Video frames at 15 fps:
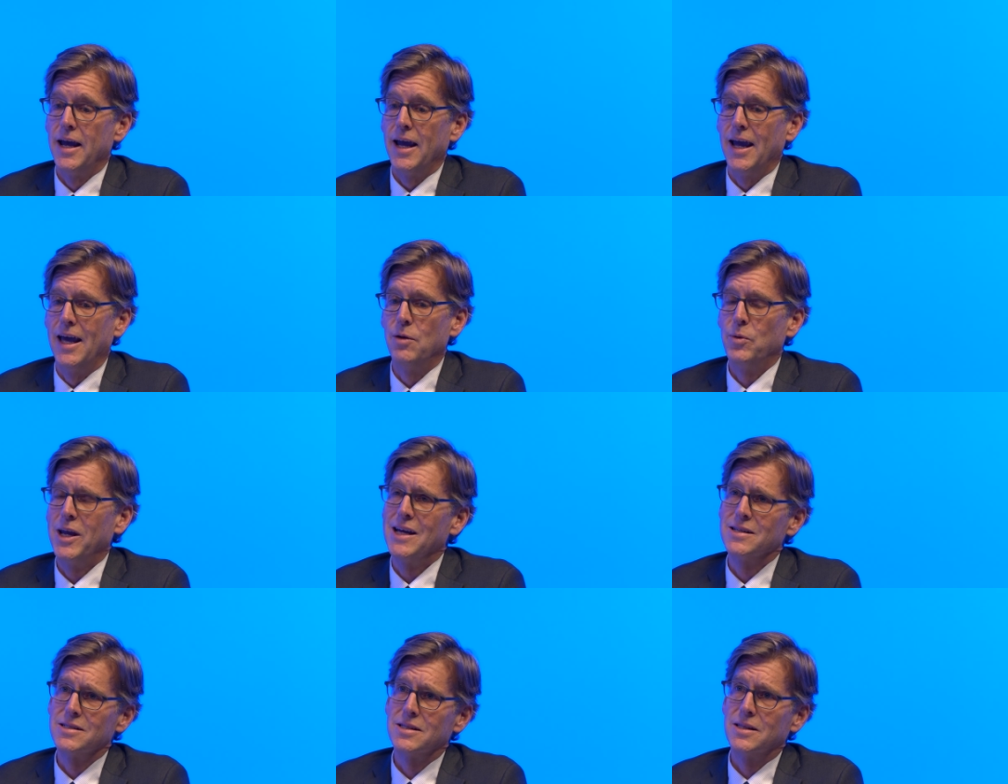And we
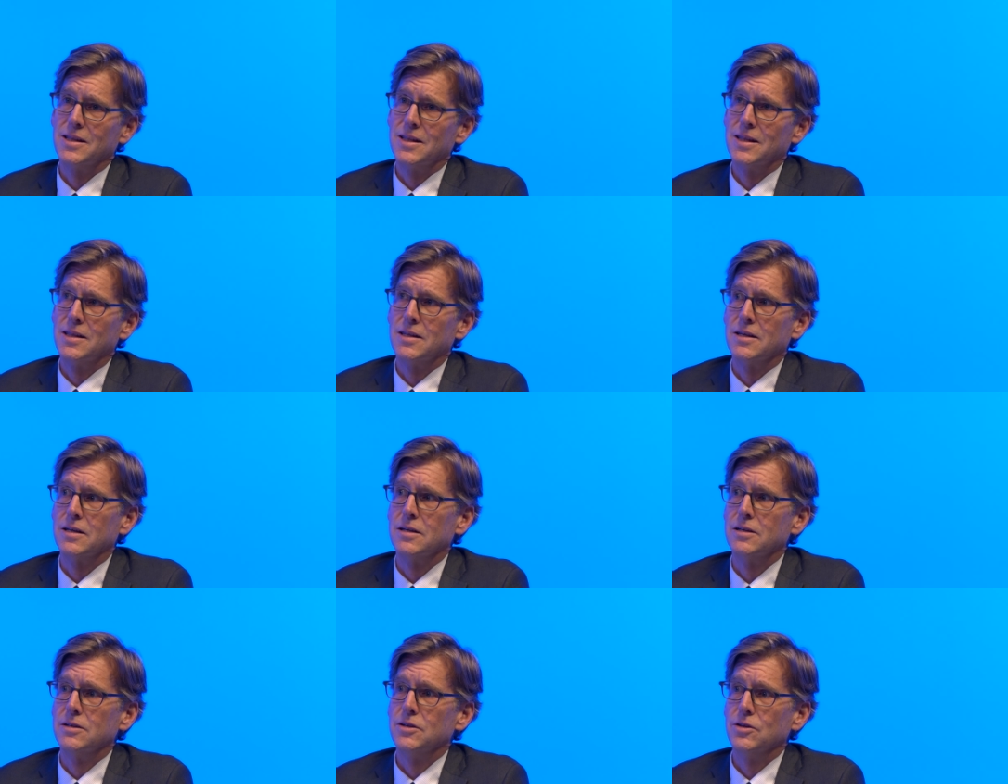asked
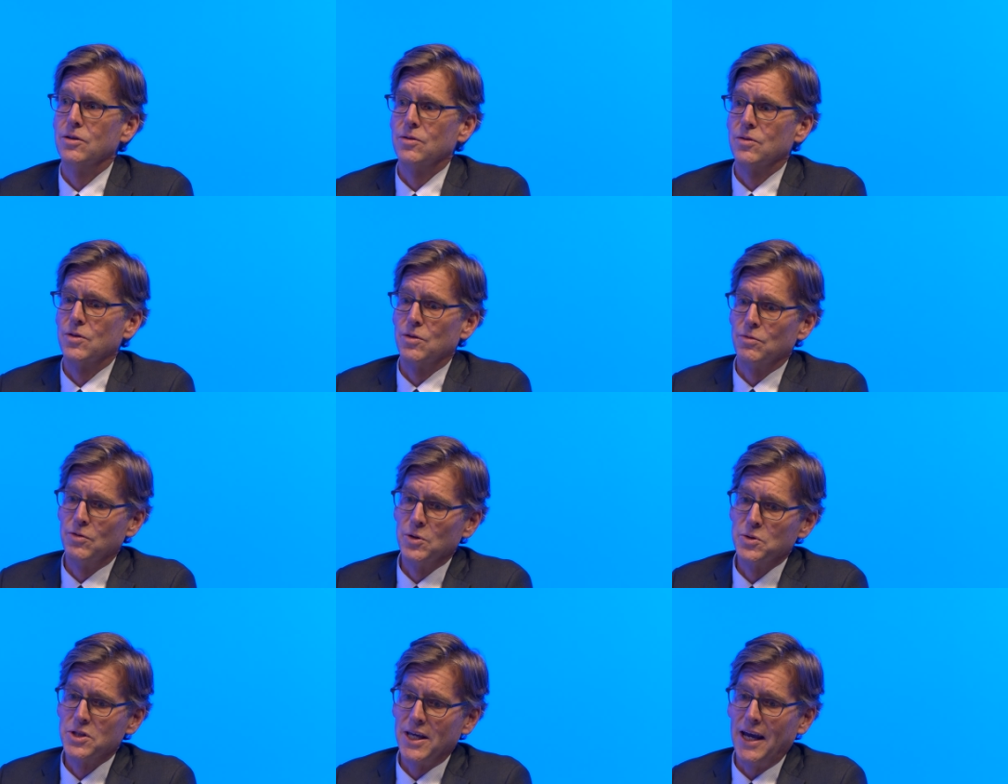the, the
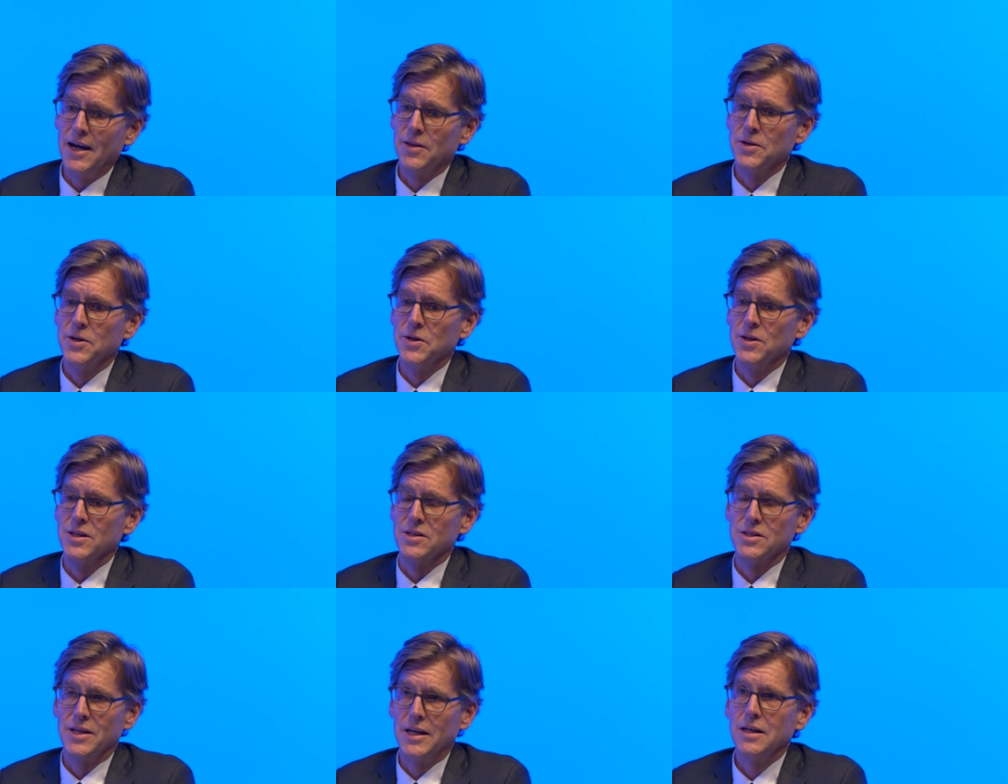folks gathered
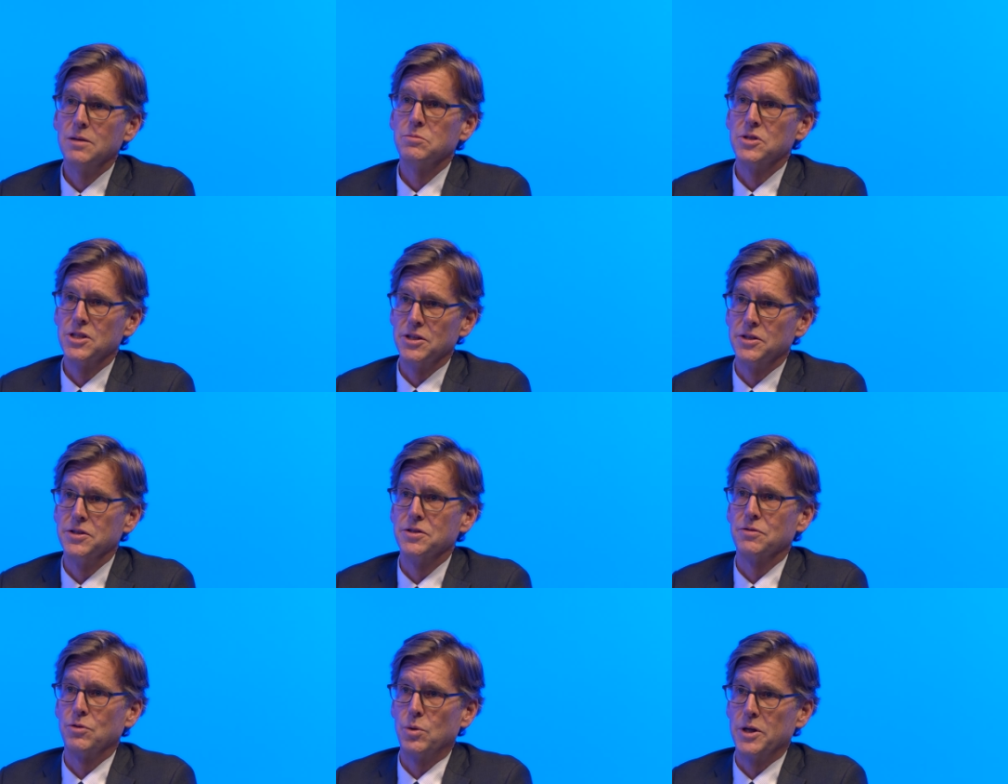the same
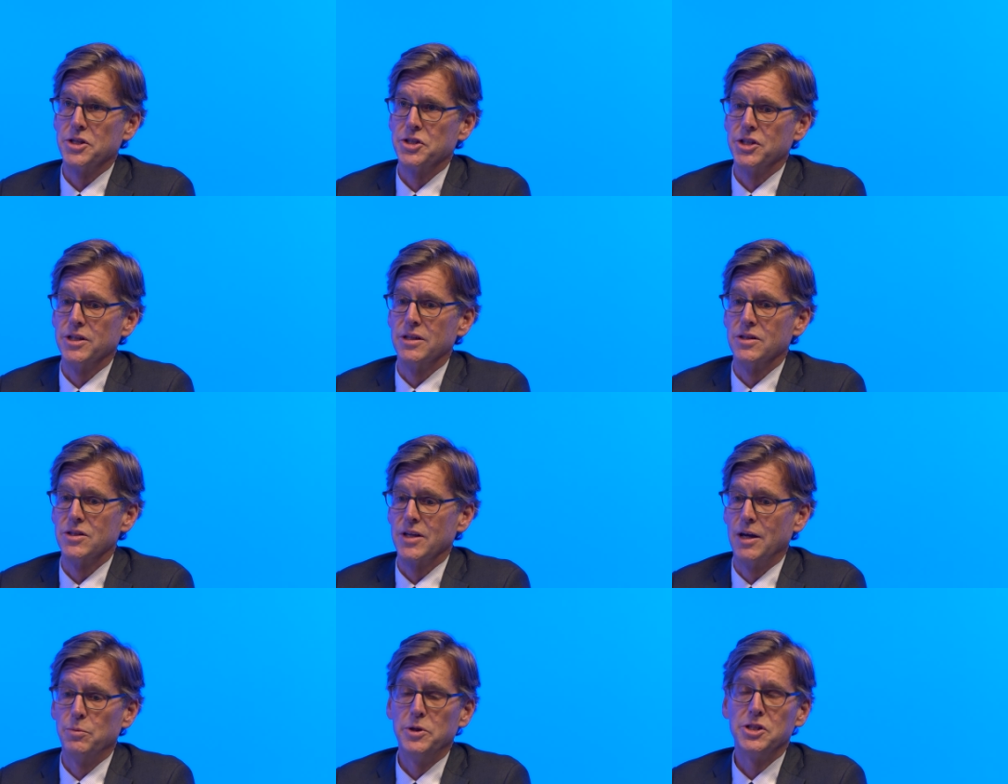series of
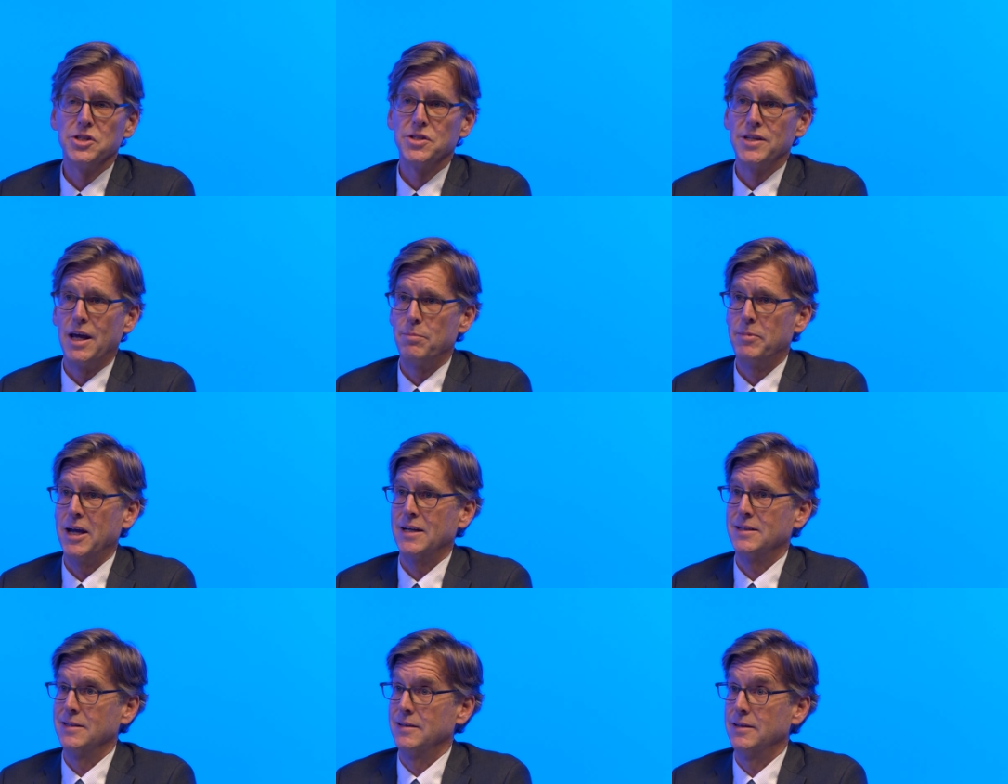questions, and we just sat
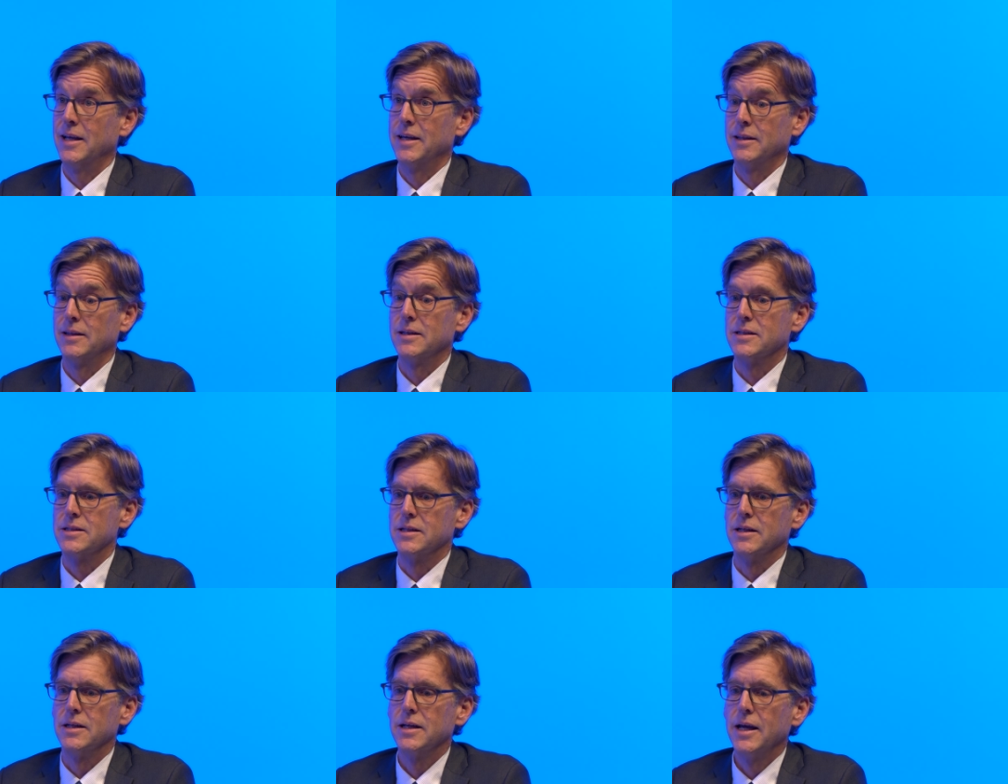back and, and
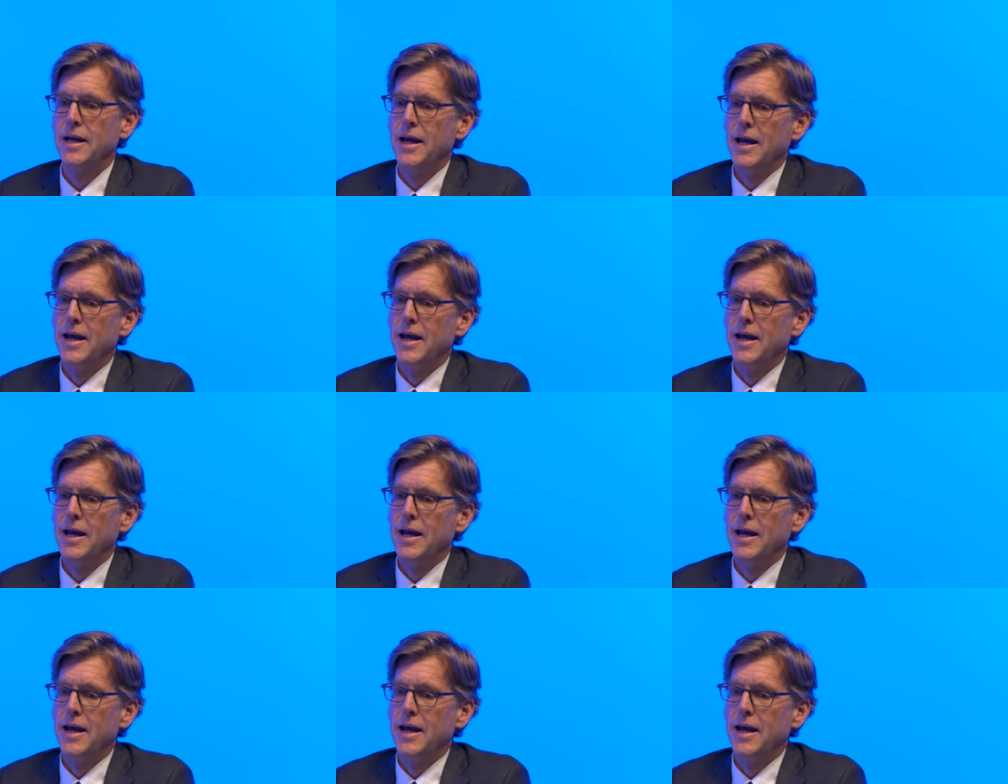listened.